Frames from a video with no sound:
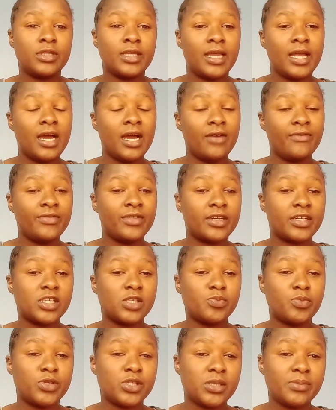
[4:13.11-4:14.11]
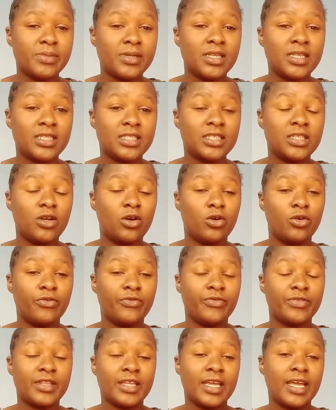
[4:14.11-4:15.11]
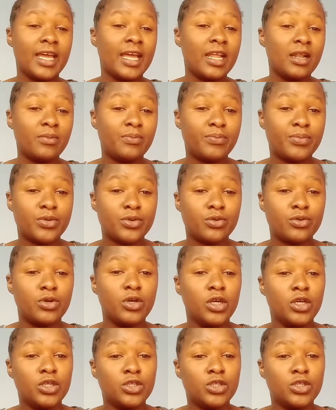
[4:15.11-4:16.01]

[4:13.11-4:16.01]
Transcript: they have the responsibility of, they help you